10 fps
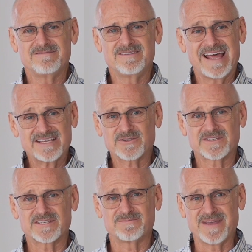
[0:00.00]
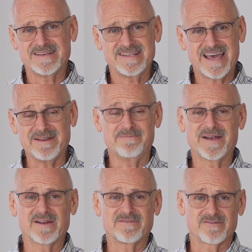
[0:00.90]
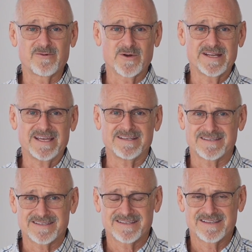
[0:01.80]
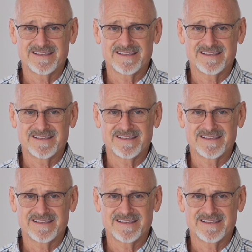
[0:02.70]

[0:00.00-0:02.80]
Lazarus has been dead and buried for 4 days.